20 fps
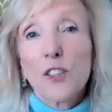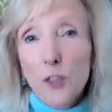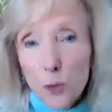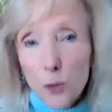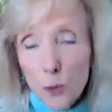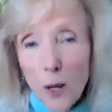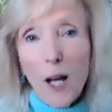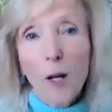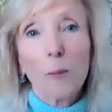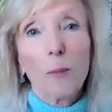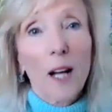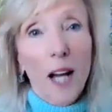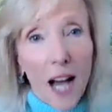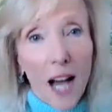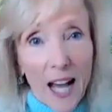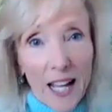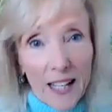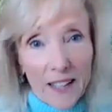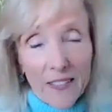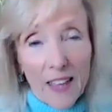to help
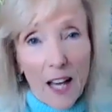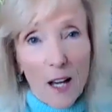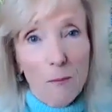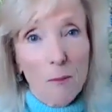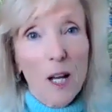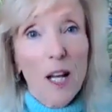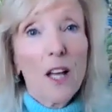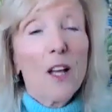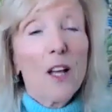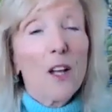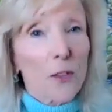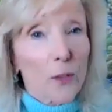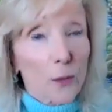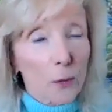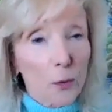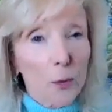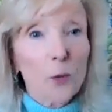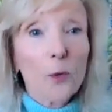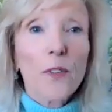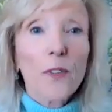guide them
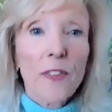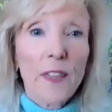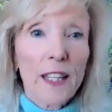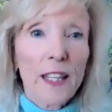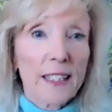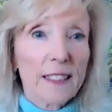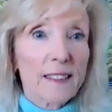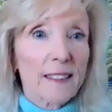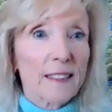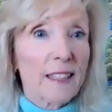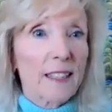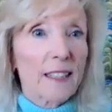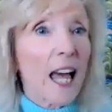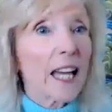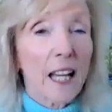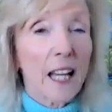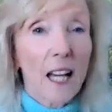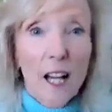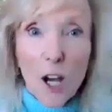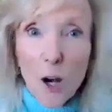through things
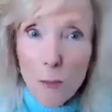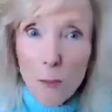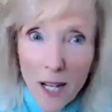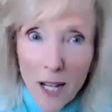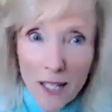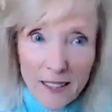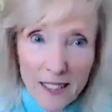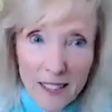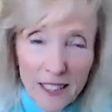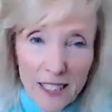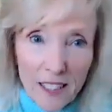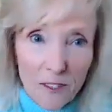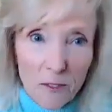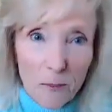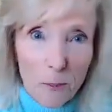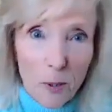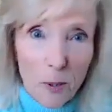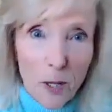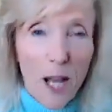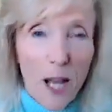like
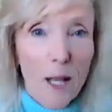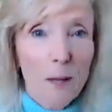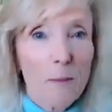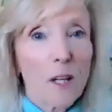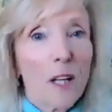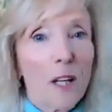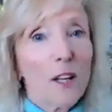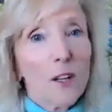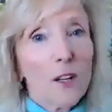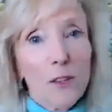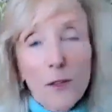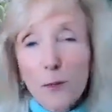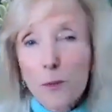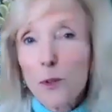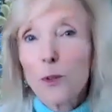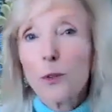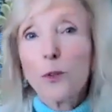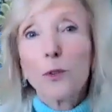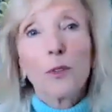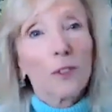positive prime
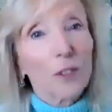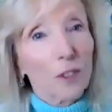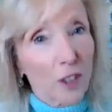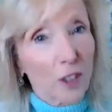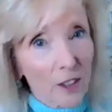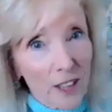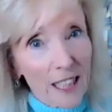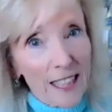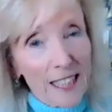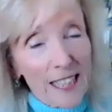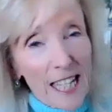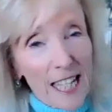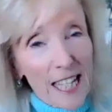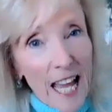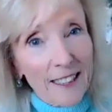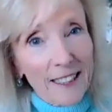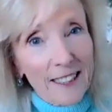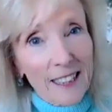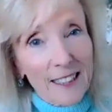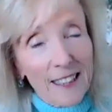through learning to
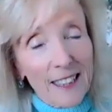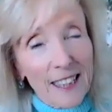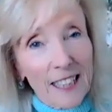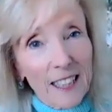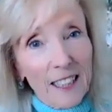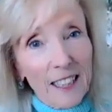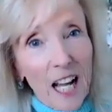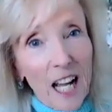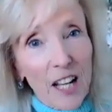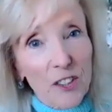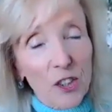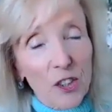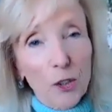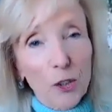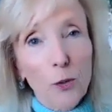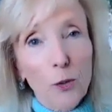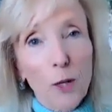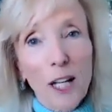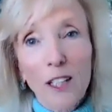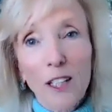access the
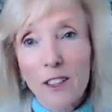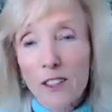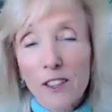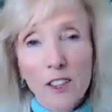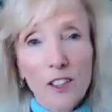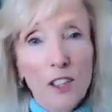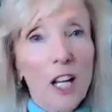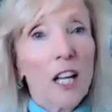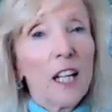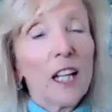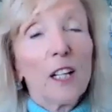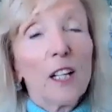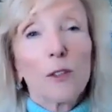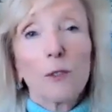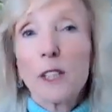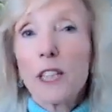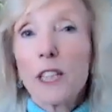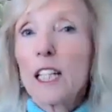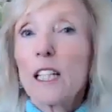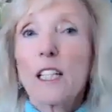akashic records
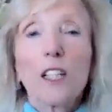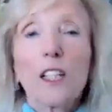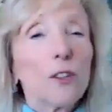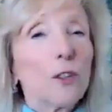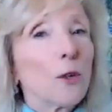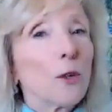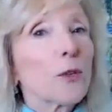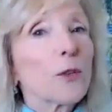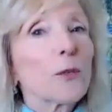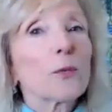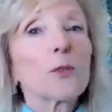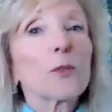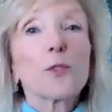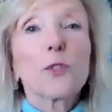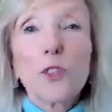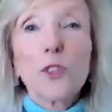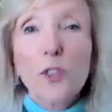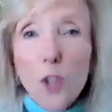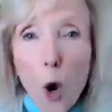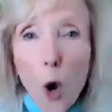really you know through
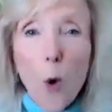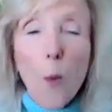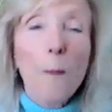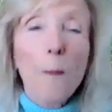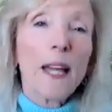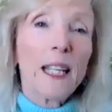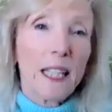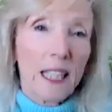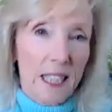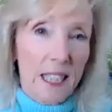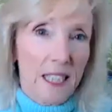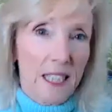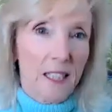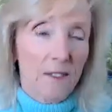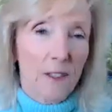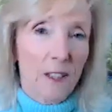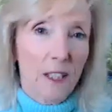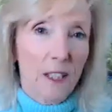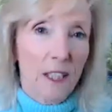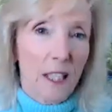so many
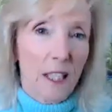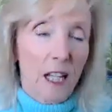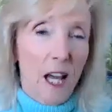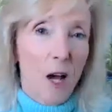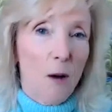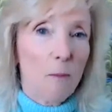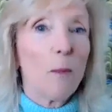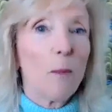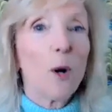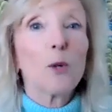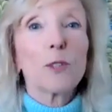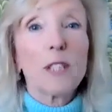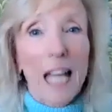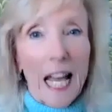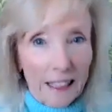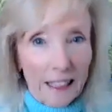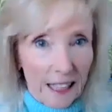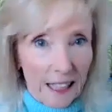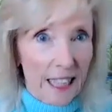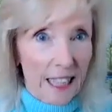different uh,
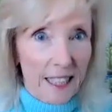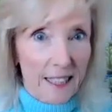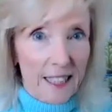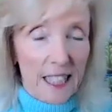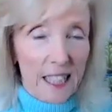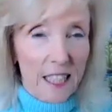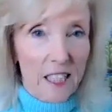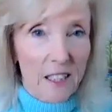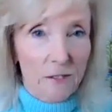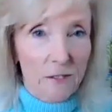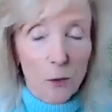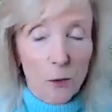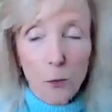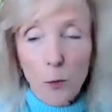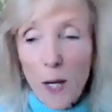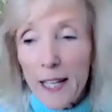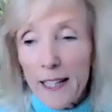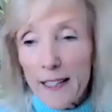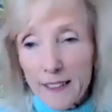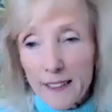modalities in different
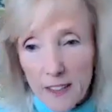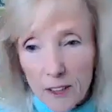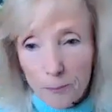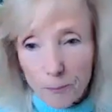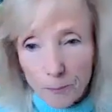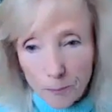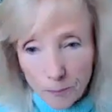ways